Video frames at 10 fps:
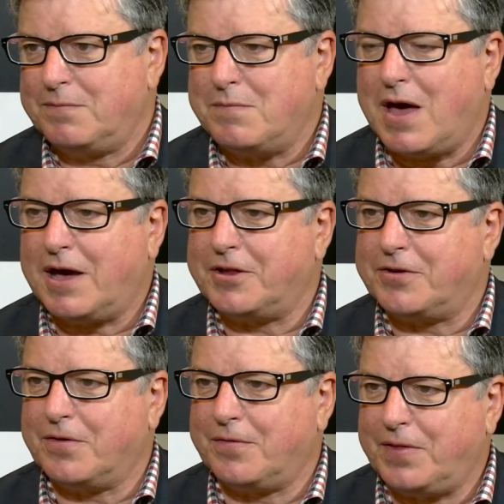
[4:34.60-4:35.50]

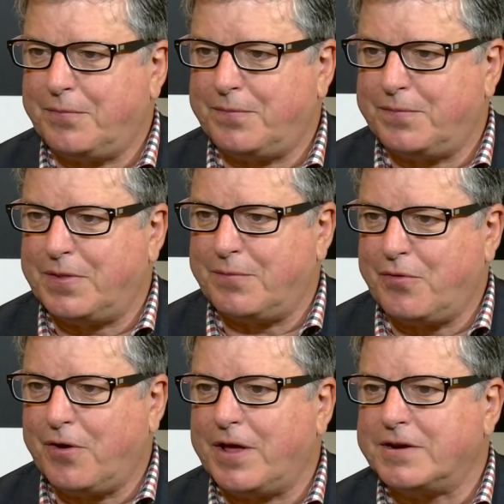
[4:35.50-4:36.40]
marketer of the
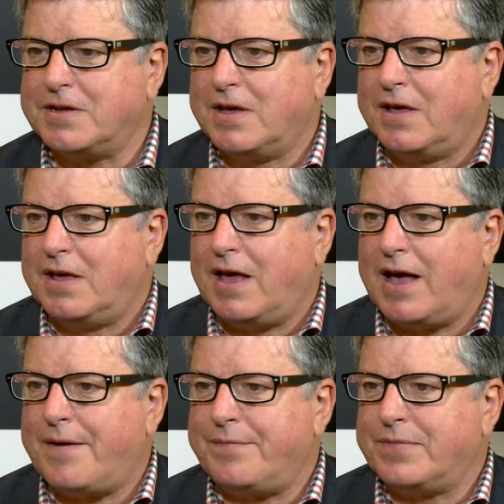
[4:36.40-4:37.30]
product.
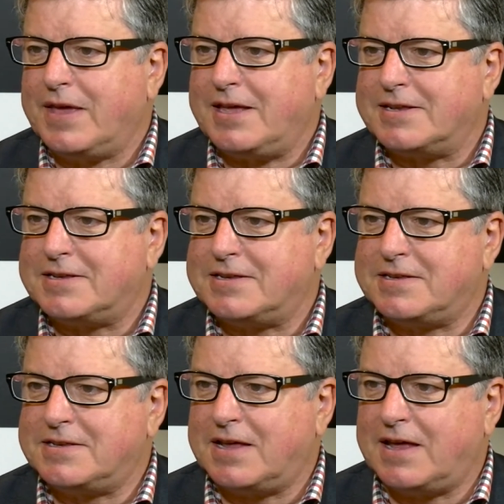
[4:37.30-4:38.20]
It's